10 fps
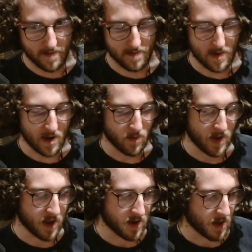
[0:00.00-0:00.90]
I'll make
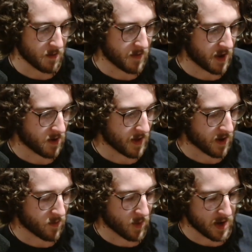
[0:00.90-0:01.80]
another video, like a
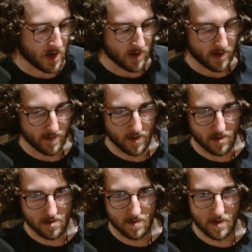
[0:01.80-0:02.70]
1 year
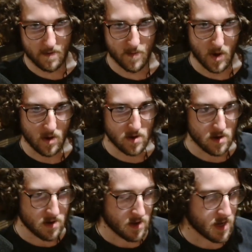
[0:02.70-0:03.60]
anniversary of Pod,
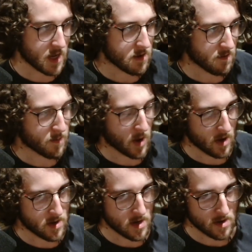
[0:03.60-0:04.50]
a year of
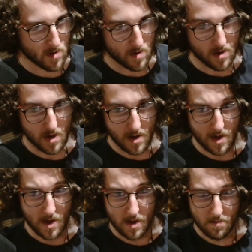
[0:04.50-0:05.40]
Pod, you know.
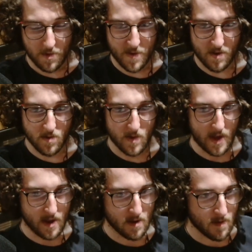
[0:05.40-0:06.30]
Maybe I'll do
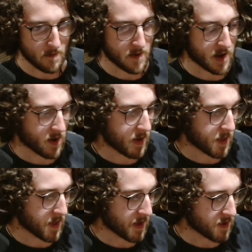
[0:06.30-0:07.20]
that. For now, I
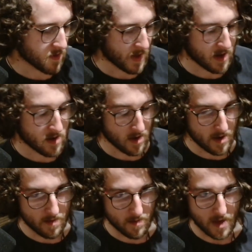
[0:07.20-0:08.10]
think that's all I got
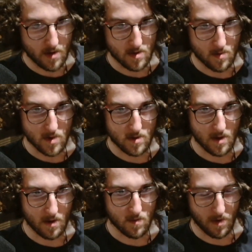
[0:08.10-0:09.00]
in me, because I'm gonna start
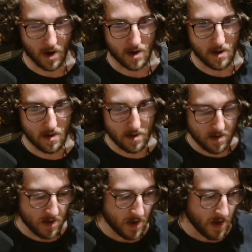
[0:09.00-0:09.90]
crying.
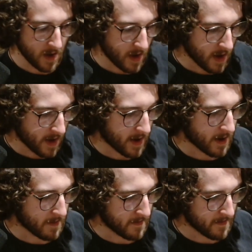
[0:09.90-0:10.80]

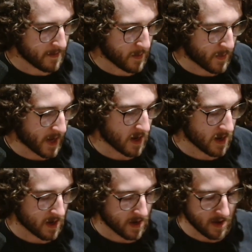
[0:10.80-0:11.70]
But
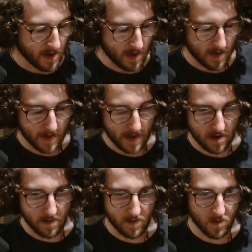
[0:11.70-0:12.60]
thank you
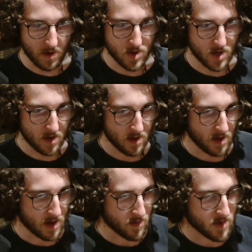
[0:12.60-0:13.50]
for watching, and
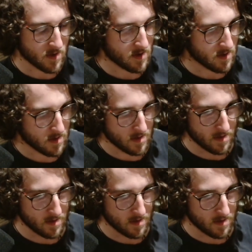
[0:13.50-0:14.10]
I'm sorry this is